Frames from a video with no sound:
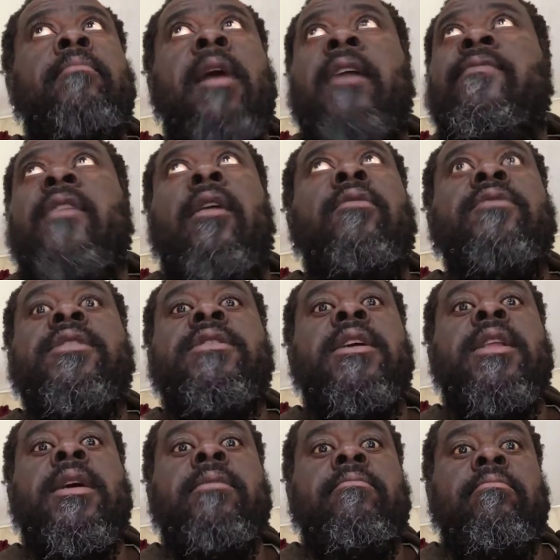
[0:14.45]
I have to always say
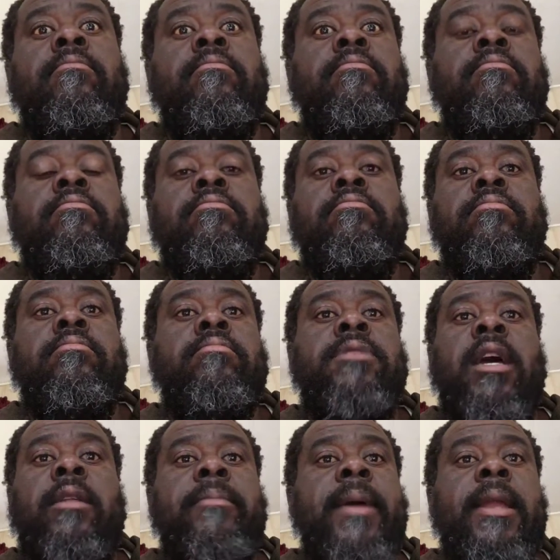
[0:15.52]
that.
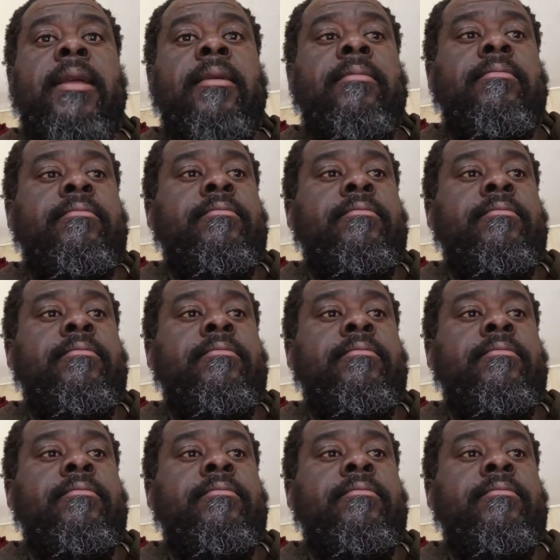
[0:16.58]
It's automatic.